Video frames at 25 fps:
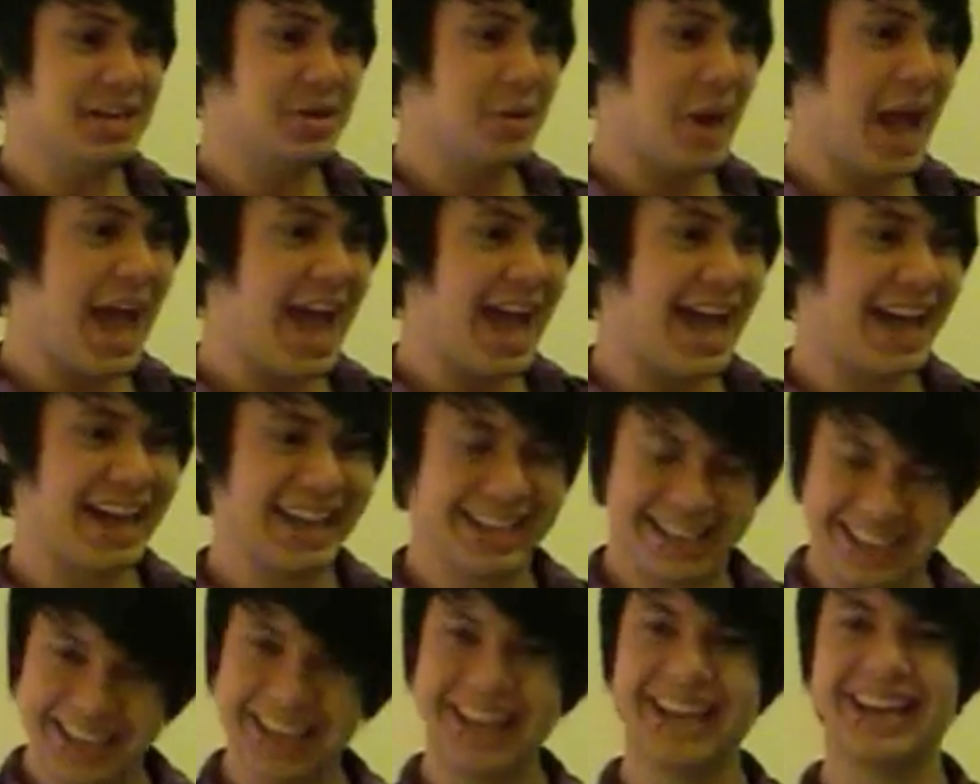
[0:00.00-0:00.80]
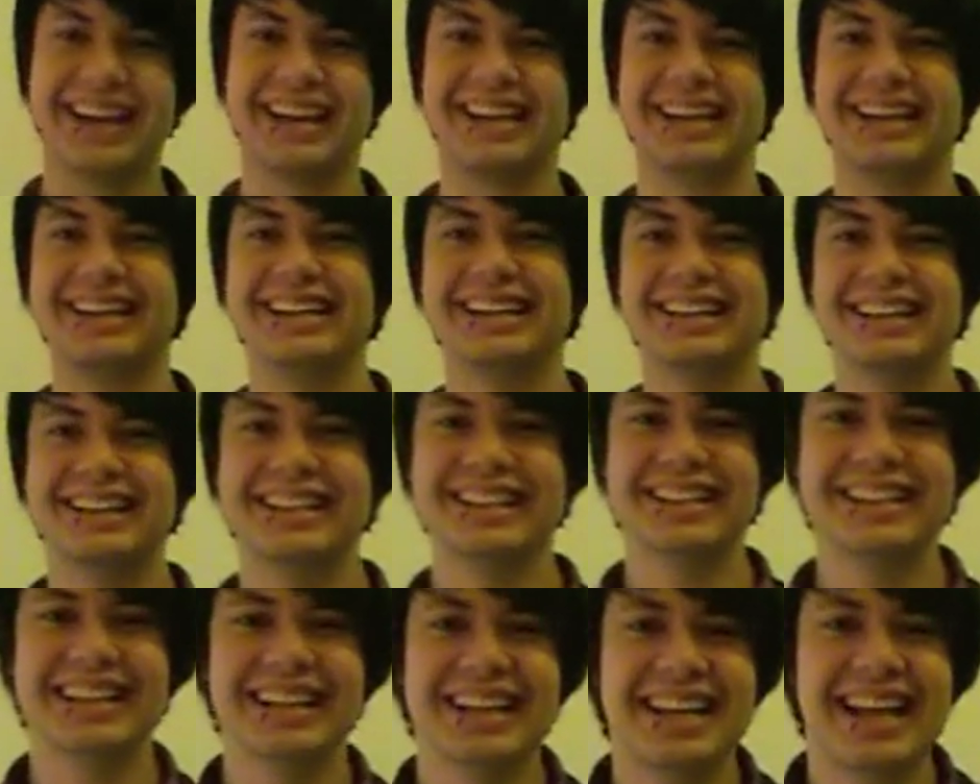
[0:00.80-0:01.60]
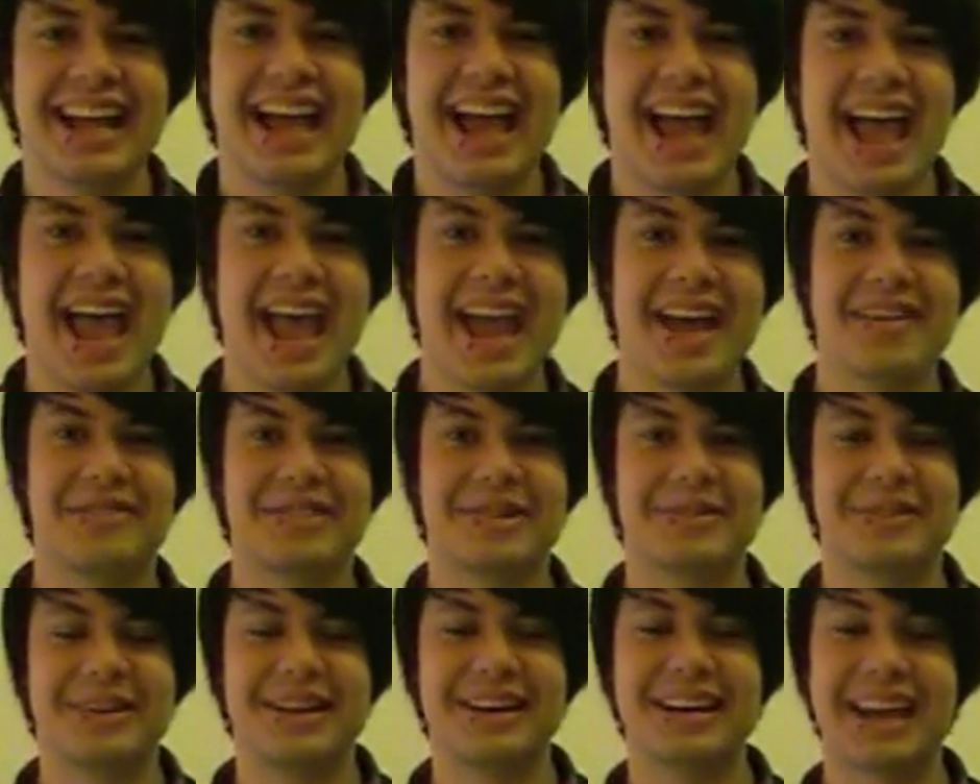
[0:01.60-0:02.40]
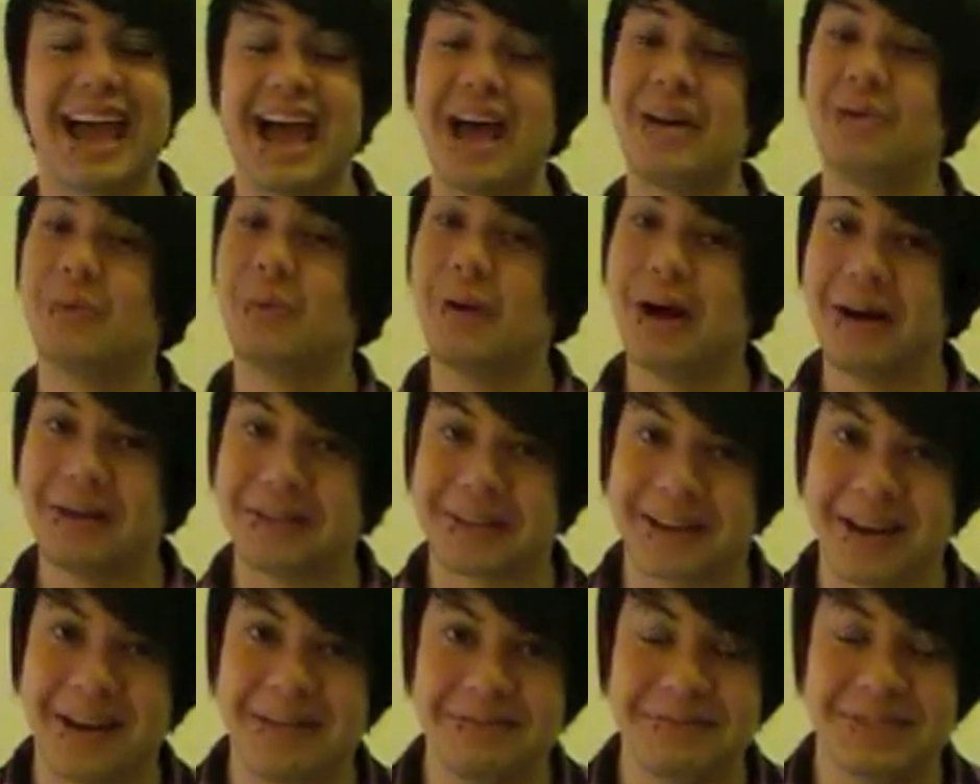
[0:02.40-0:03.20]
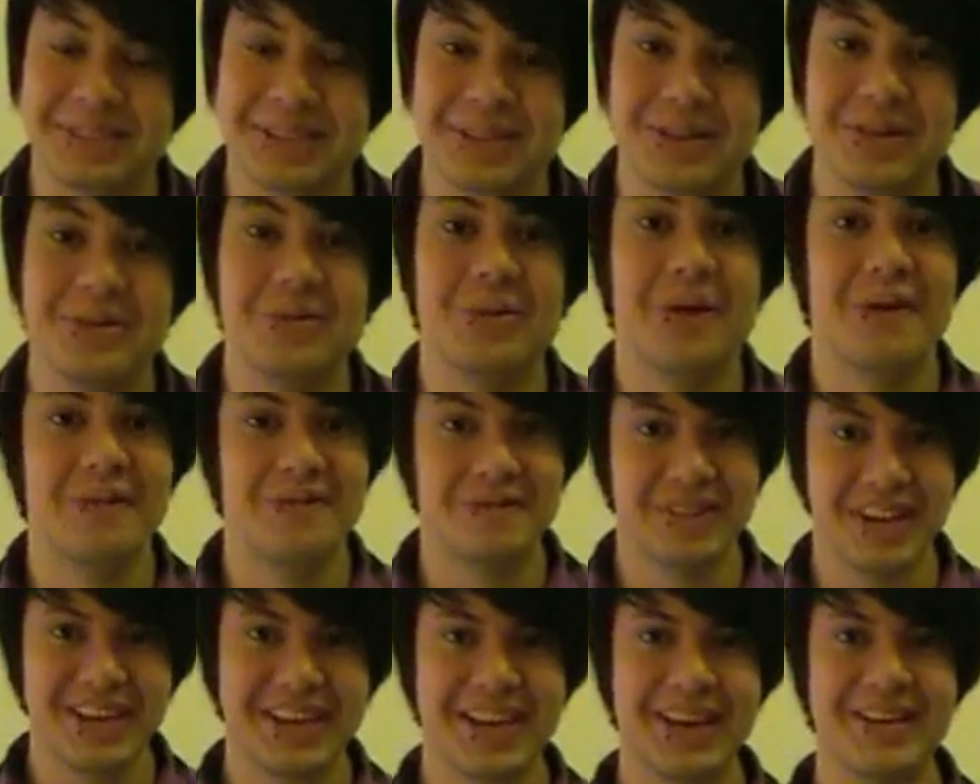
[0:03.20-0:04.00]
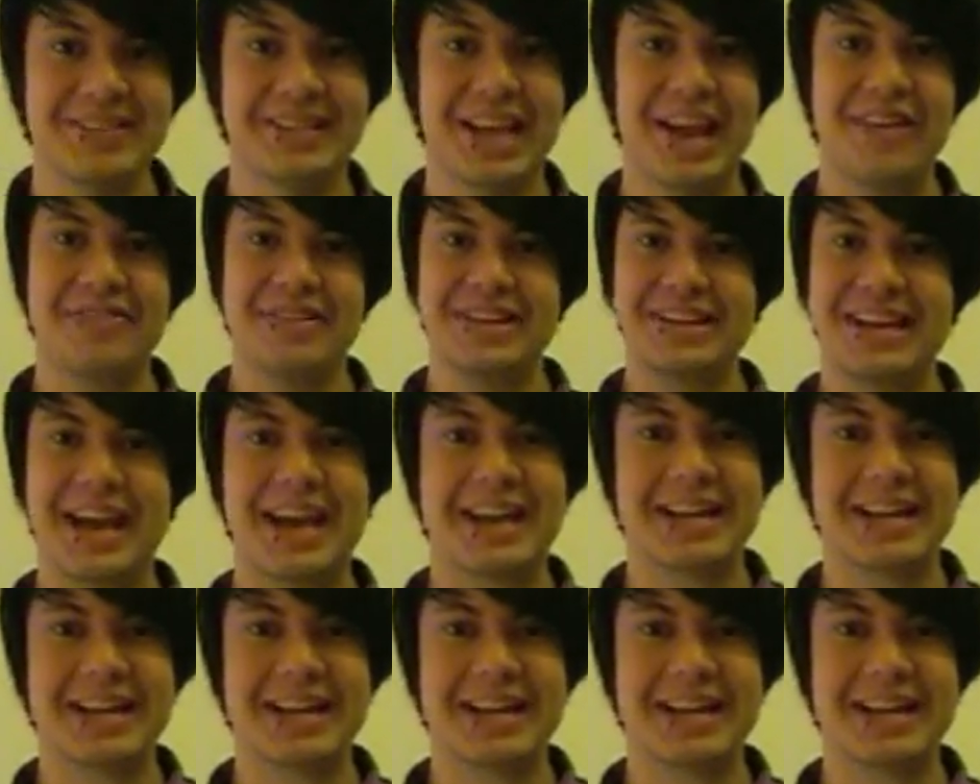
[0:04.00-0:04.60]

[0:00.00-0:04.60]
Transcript: new hat? Hey everyone, and welcome to Videos Every Day